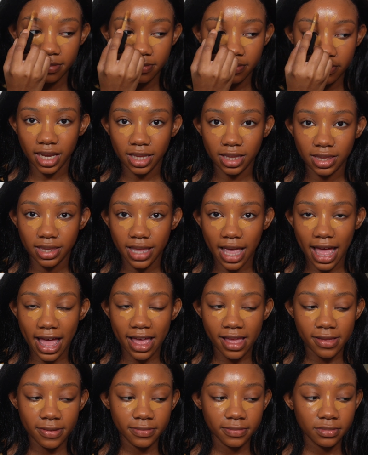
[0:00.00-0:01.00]
like
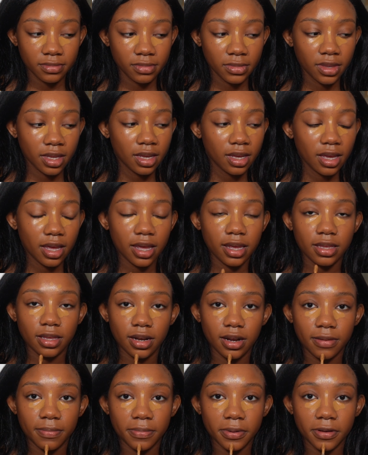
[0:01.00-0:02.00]
that. And
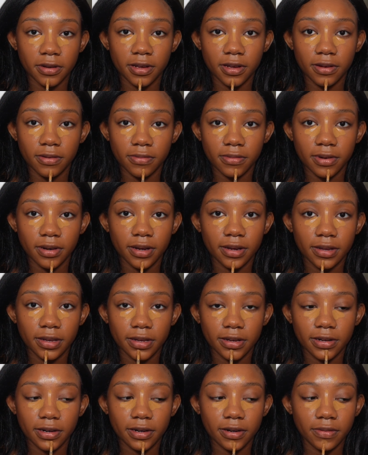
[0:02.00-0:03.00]
then I put it right
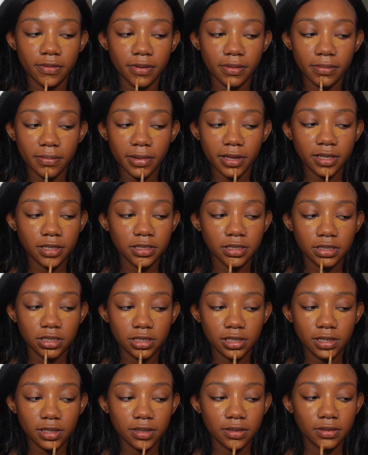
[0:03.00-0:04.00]
here on my
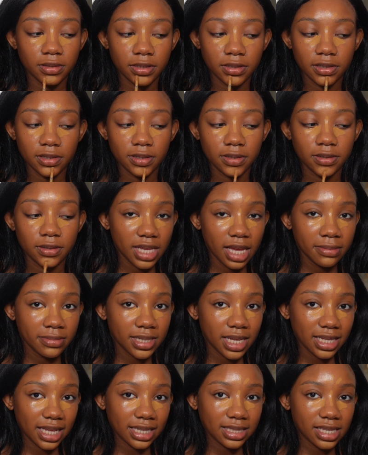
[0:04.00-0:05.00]
chin. Sometimes
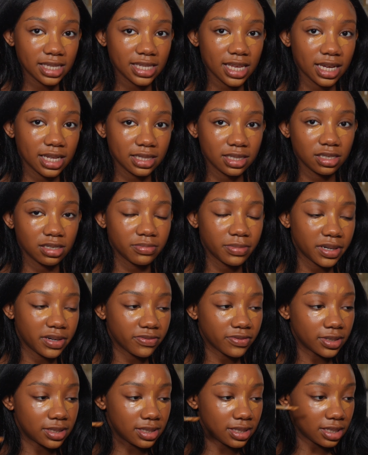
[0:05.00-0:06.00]
I like to take a little bit
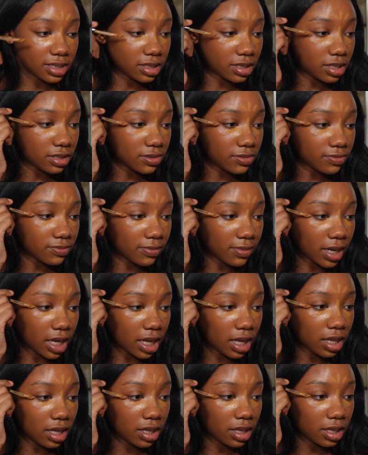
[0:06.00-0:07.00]
of concealer as
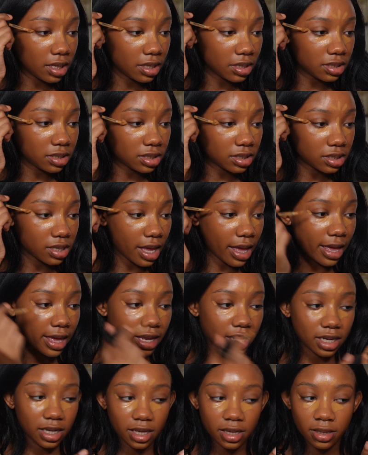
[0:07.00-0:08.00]
well and just
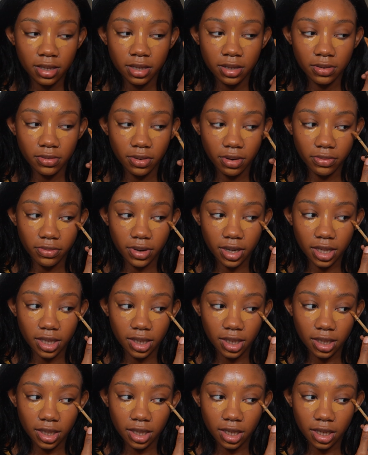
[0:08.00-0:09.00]
add it right
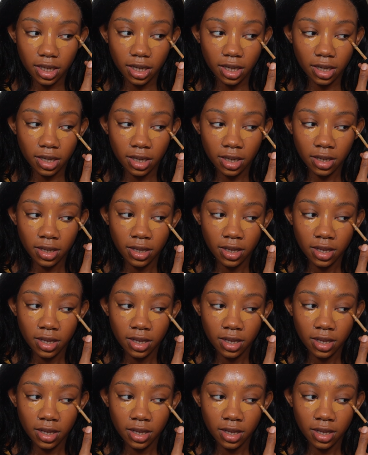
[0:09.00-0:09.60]
here